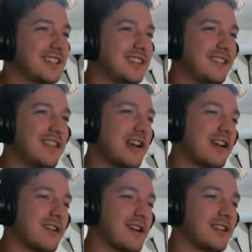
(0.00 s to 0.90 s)

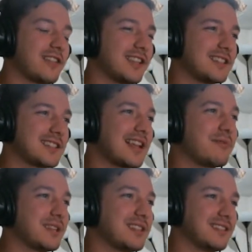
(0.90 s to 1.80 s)
There are things that
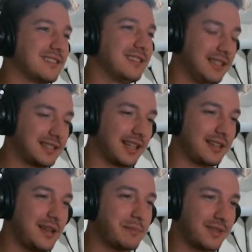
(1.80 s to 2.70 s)
it's like,
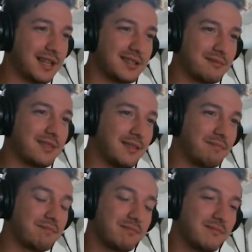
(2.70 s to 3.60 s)
yep,
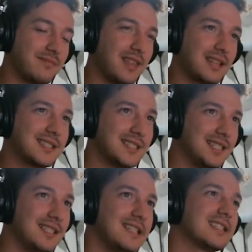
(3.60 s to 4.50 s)
that's
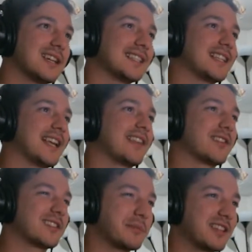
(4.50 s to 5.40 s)
D&D to us, and there are
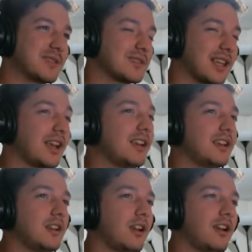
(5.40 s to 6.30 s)
some things where it's like,
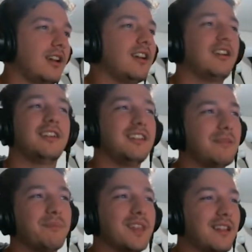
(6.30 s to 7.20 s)

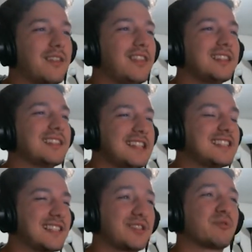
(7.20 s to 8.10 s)
this
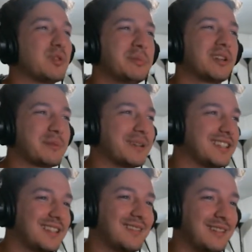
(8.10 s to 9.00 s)
exists in the rule book, but
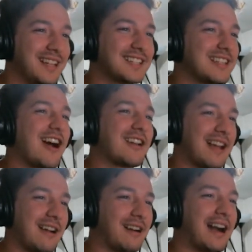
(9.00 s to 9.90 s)
that's not
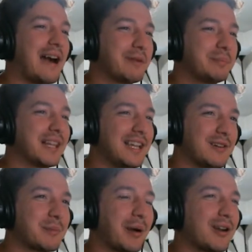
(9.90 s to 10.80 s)
how we play,
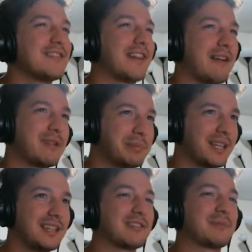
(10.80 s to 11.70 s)
or part of how we
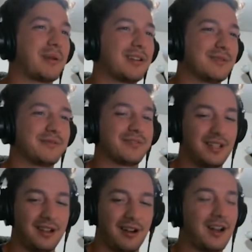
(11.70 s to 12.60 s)
play, or part of
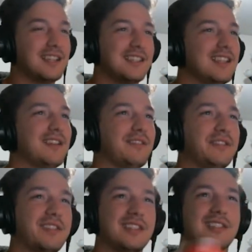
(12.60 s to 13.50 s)
our idea of
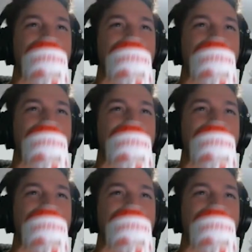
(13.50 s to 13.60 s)
5th edition.